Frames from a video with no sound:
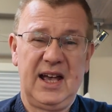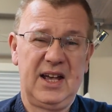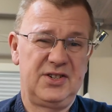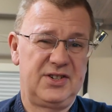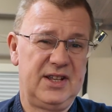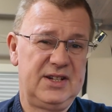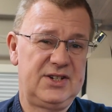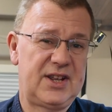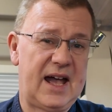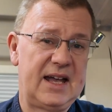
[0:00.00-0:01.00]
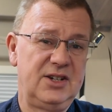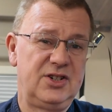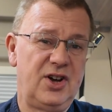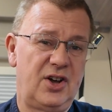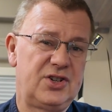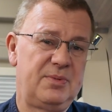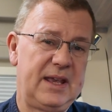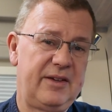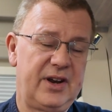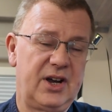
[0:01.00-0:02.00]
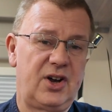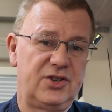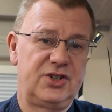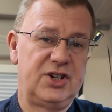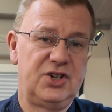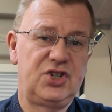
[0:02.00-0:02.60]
as they're designed not to be given a constant